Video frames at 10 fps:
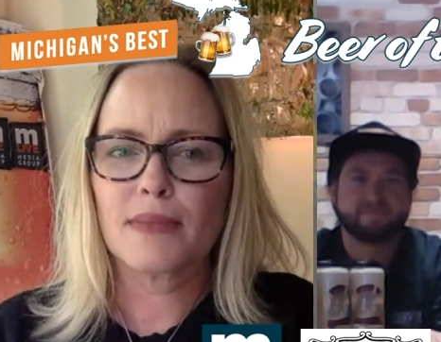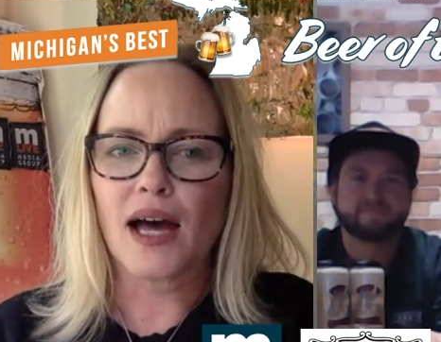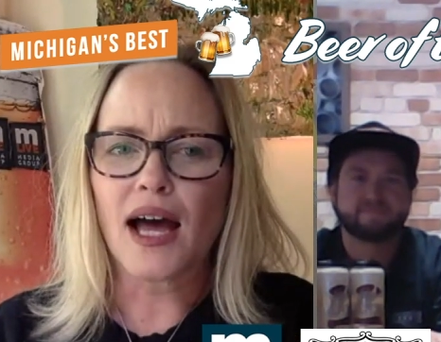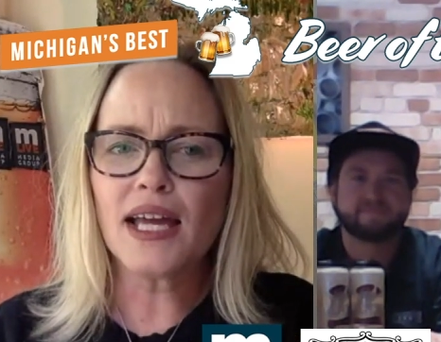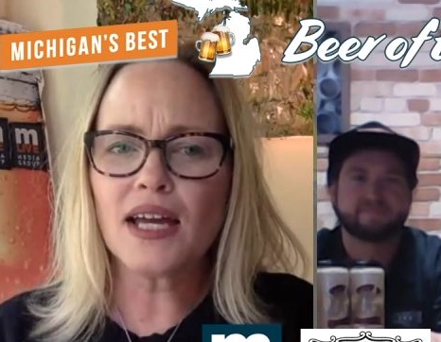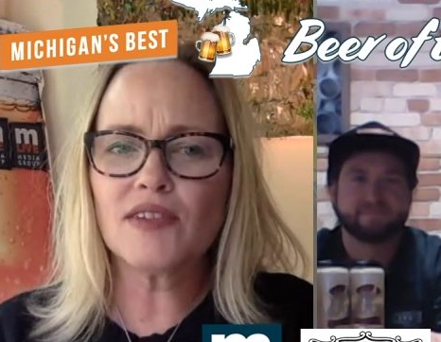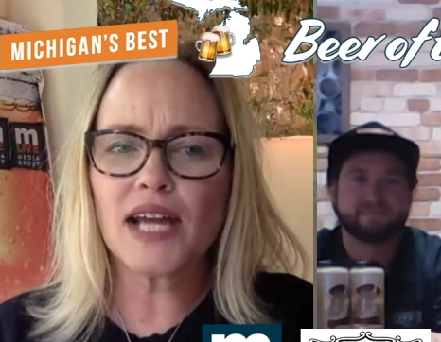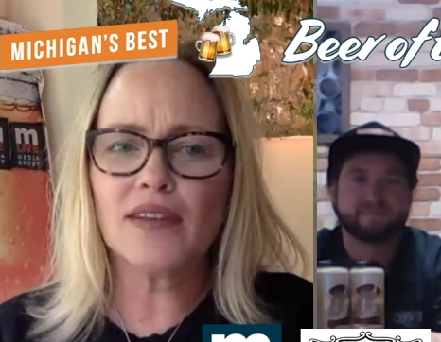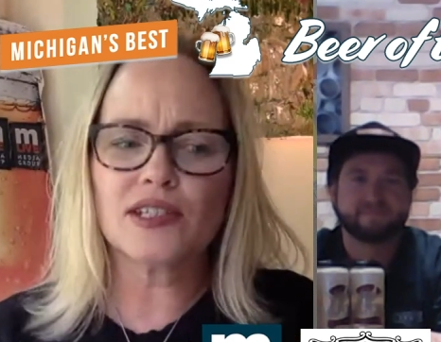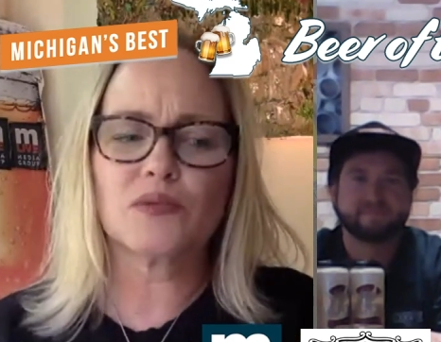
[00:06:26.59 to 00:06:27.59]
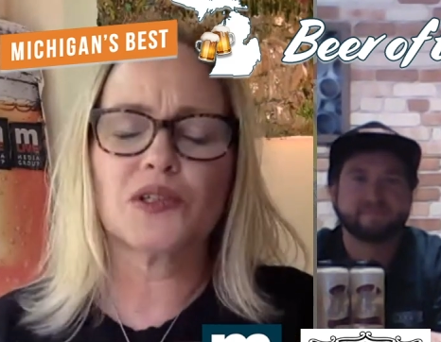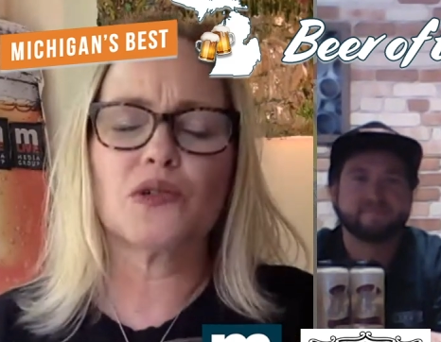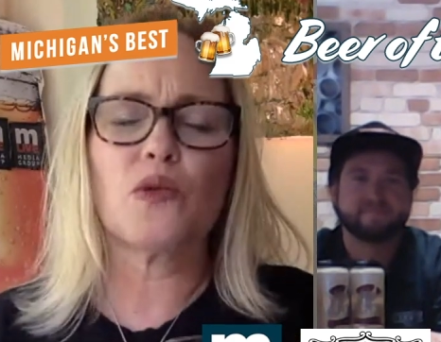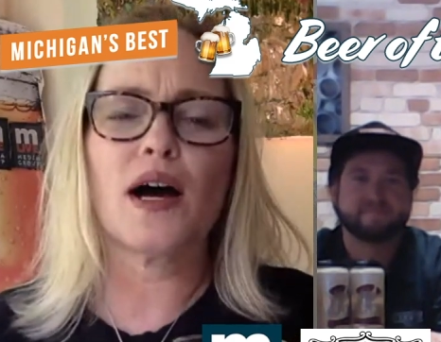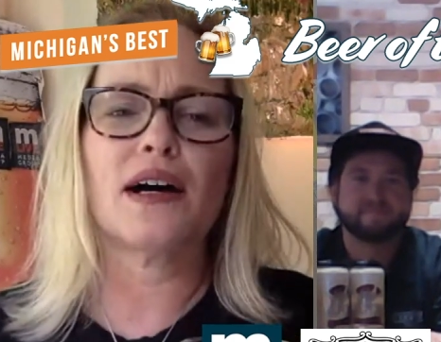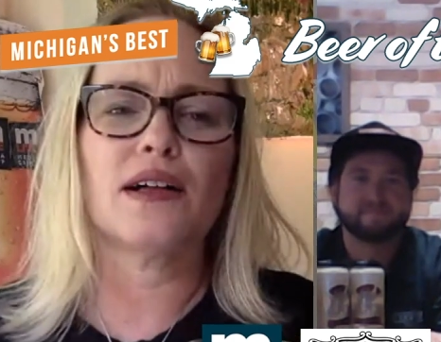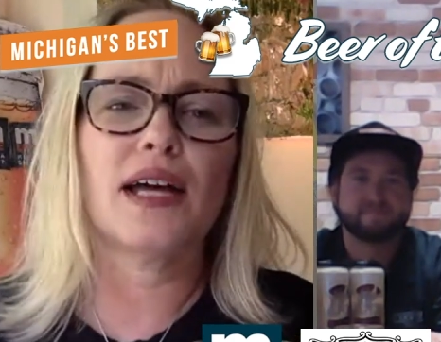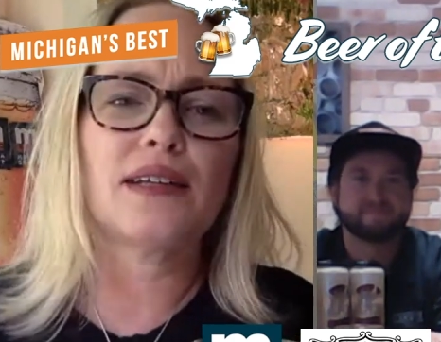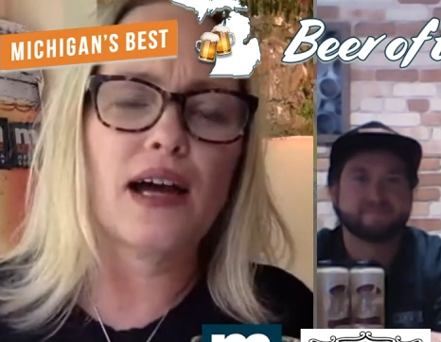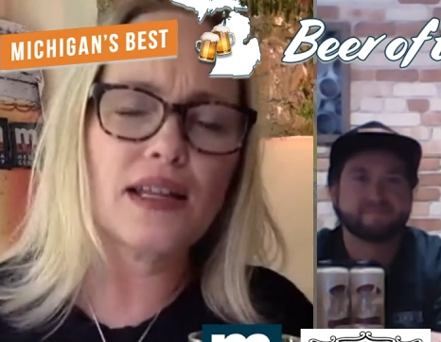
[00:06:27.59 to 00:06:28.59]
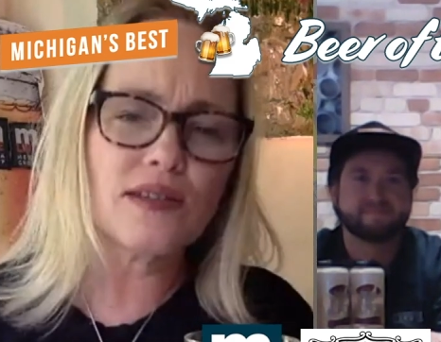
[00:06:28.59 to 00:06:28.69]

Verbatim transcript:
Speaker 1: I haven't had this one in a while, and I